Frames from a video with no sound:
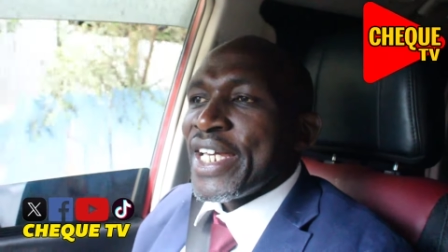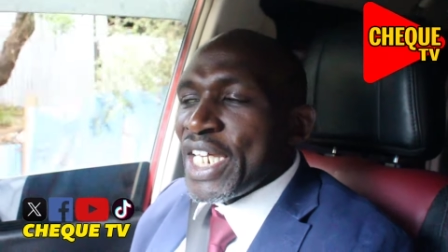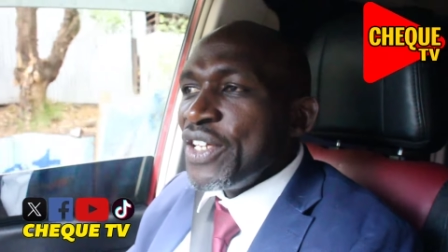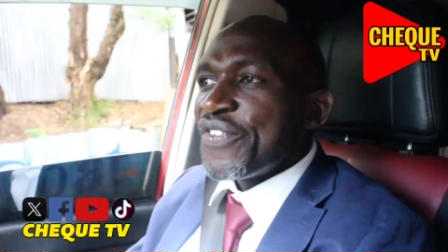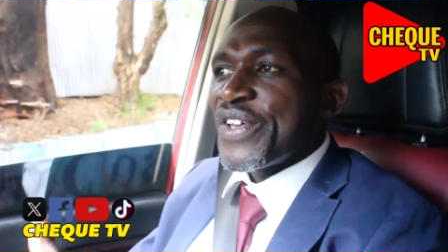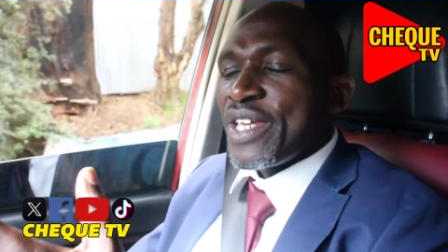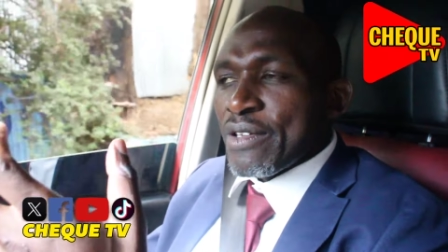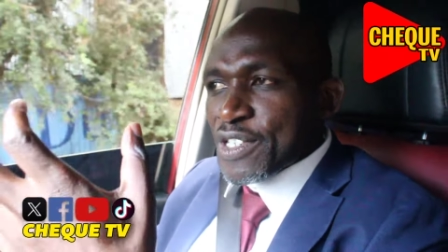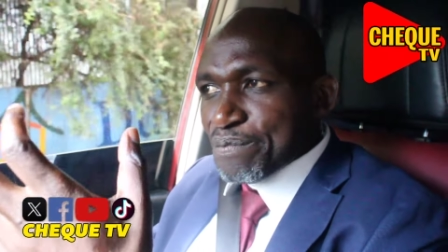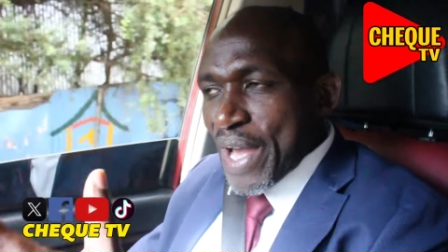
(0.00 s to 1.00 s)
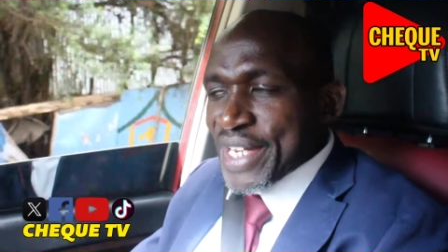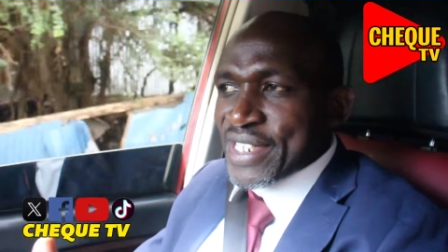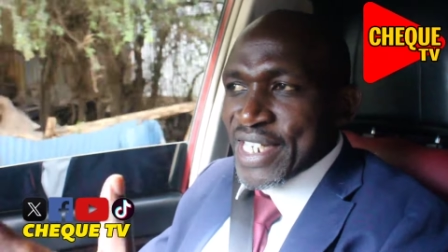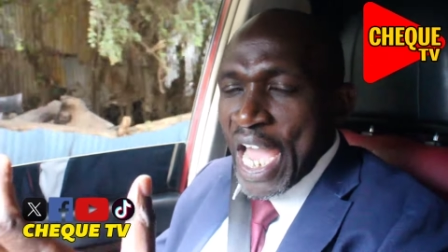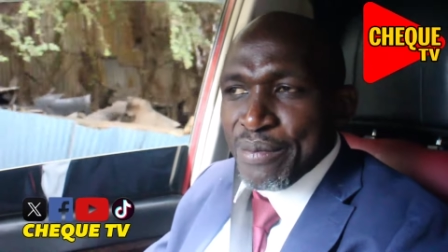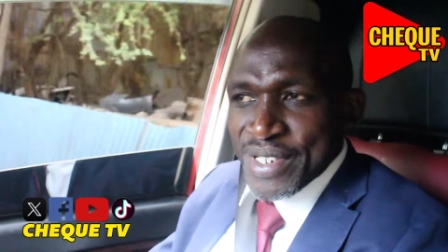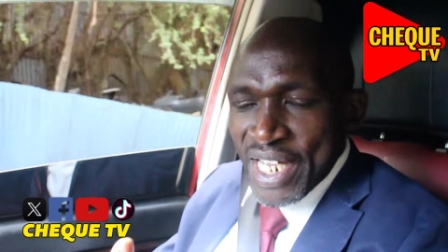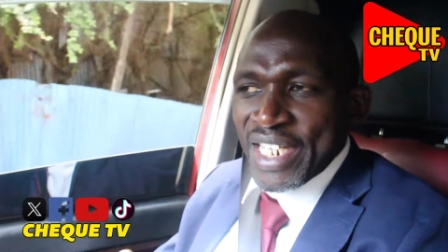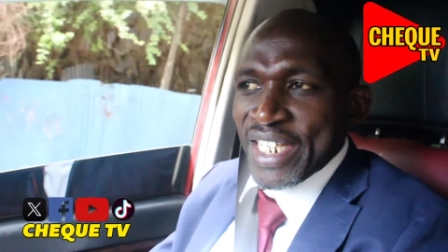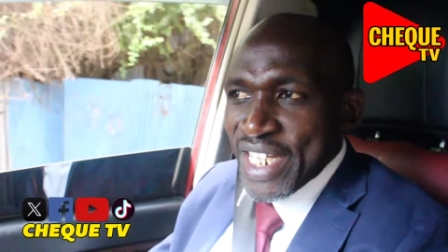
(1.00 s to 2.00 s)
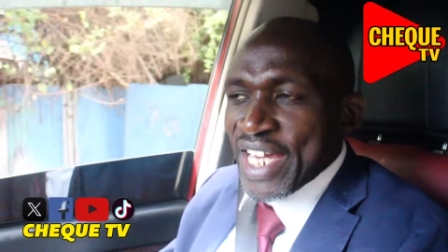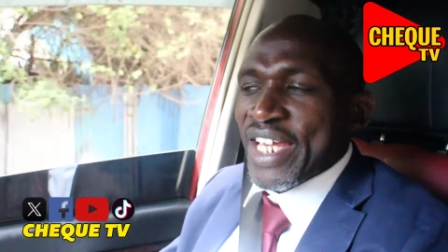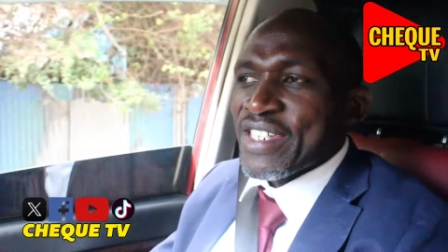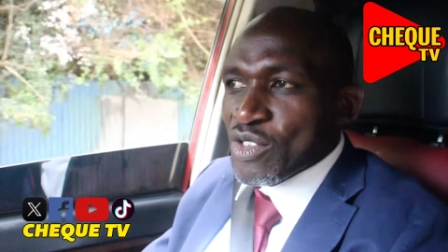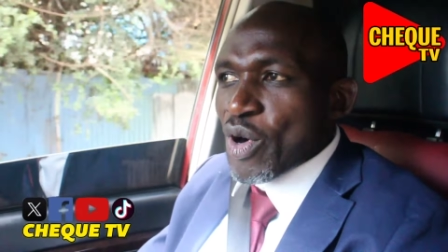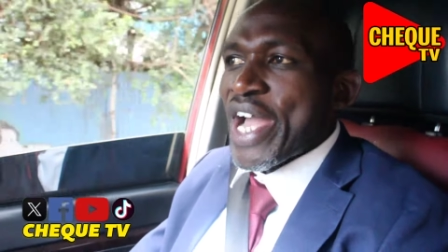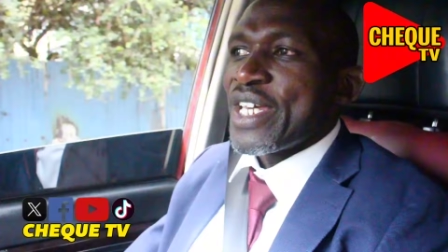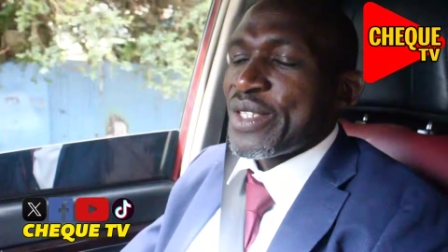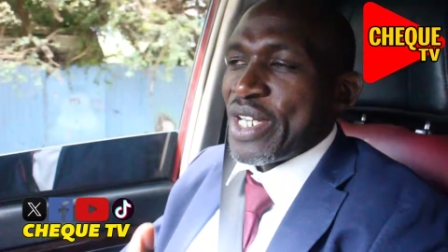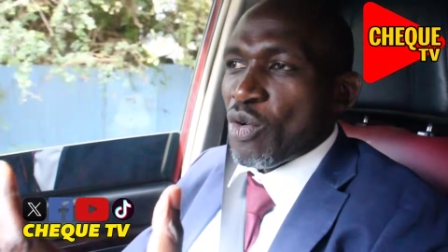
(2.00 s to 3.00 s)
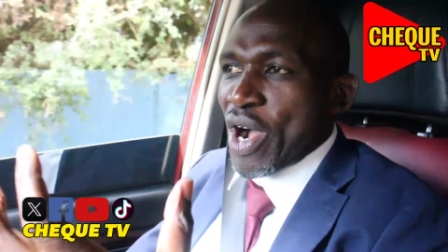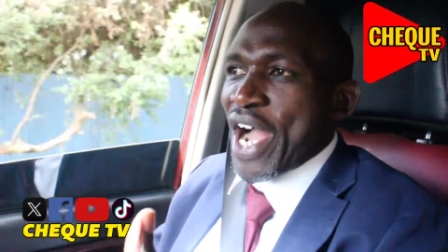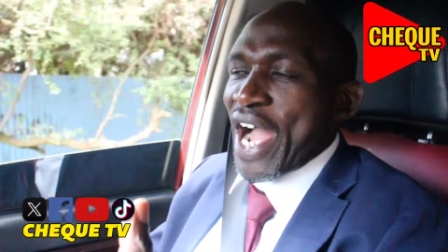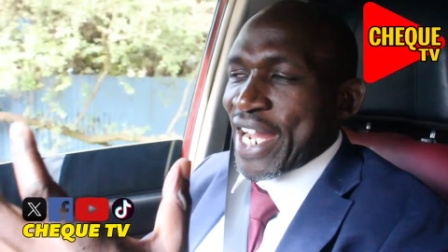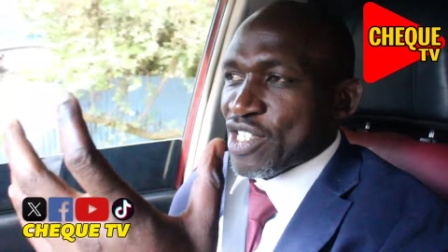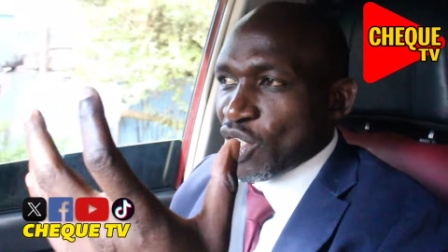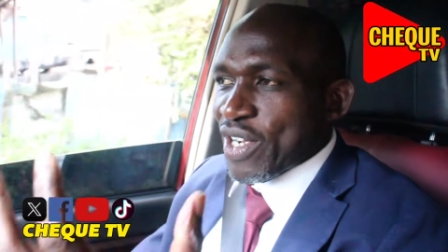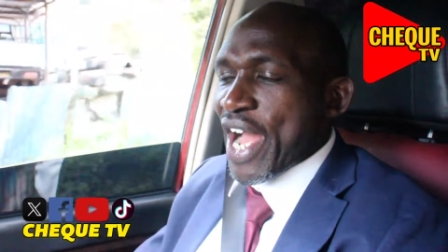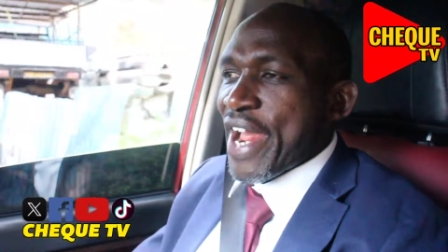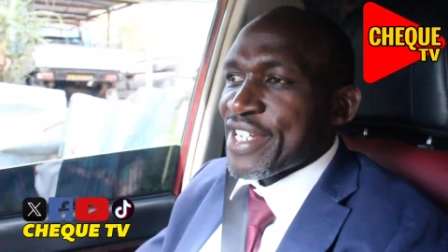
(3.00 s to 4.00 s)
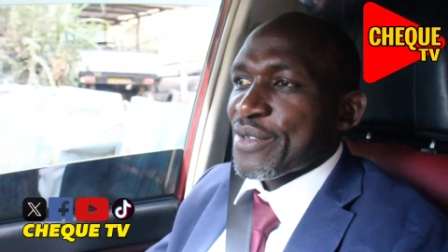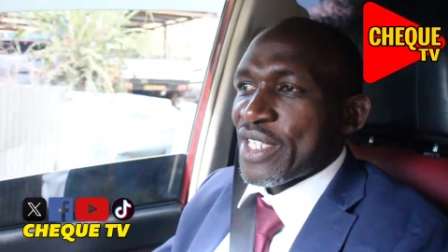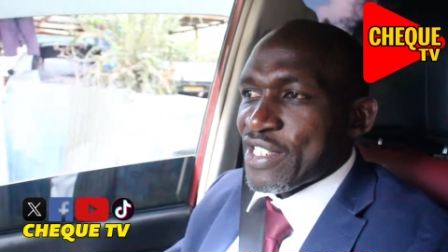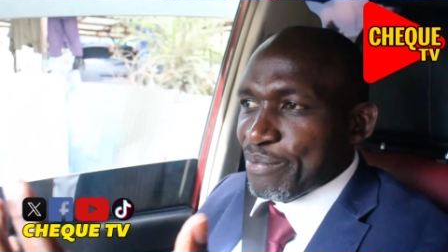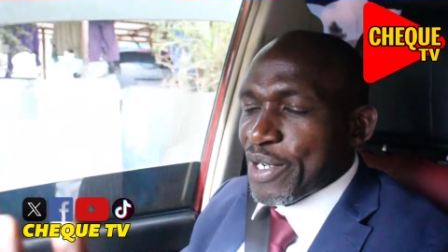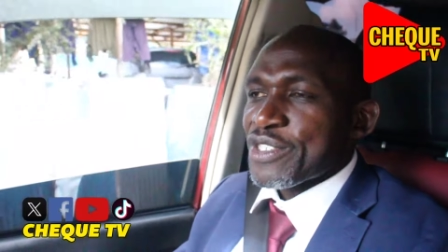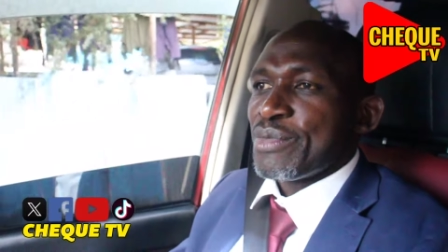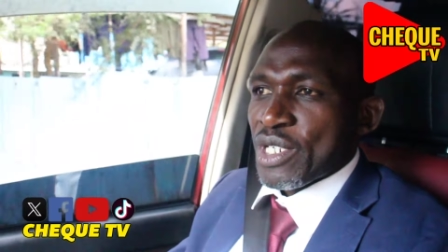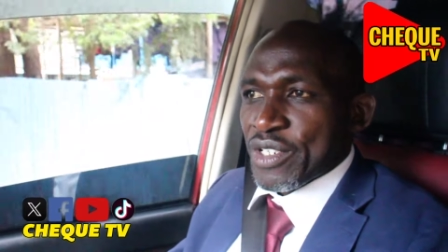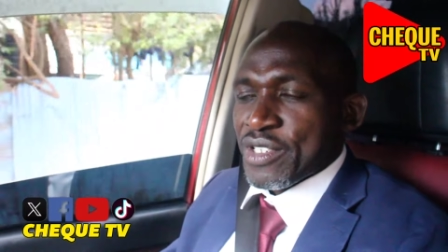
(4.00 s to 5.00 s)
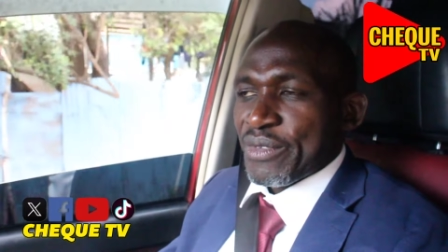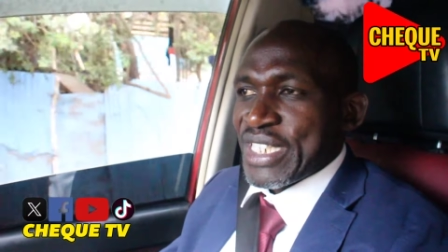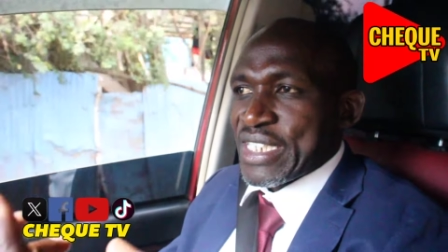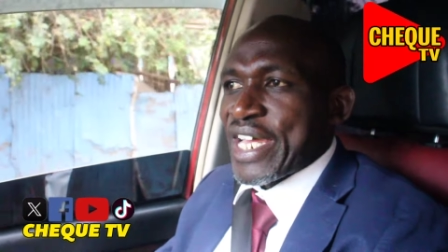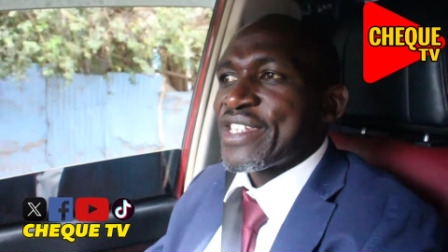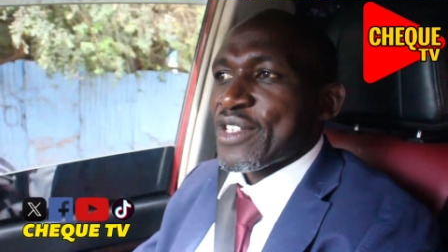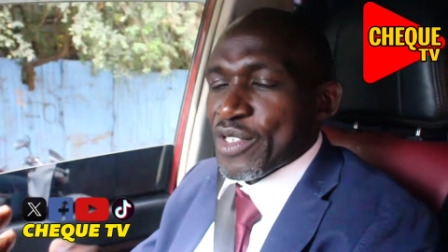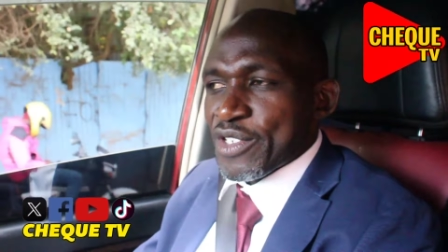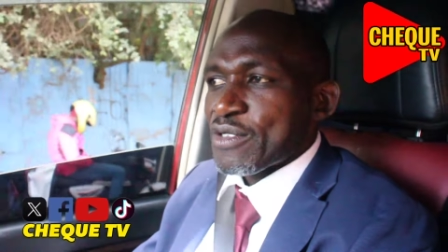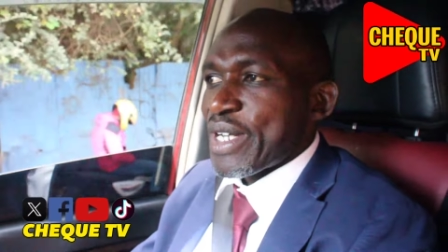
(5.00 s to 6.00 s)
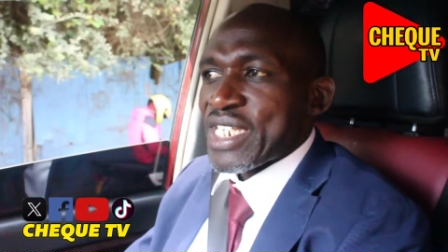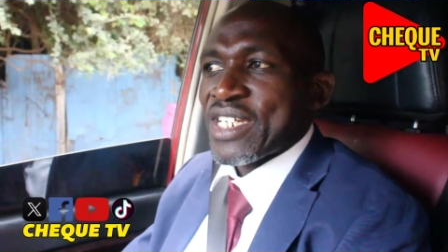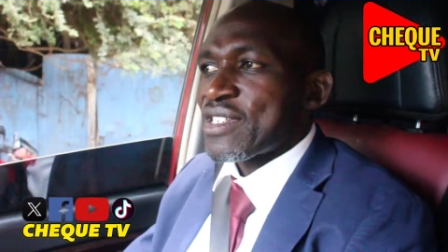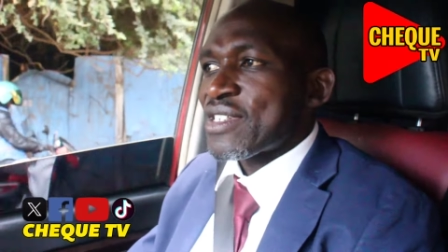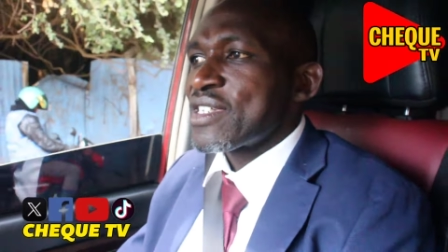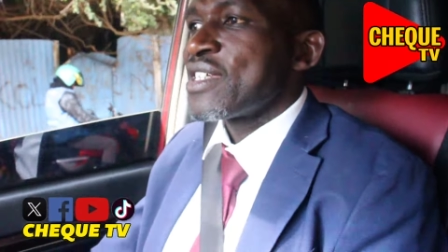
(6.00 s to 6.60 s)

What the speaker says: If he spent time telling Kenyans why they were at loggerheads with his boss because of his stance on those matters,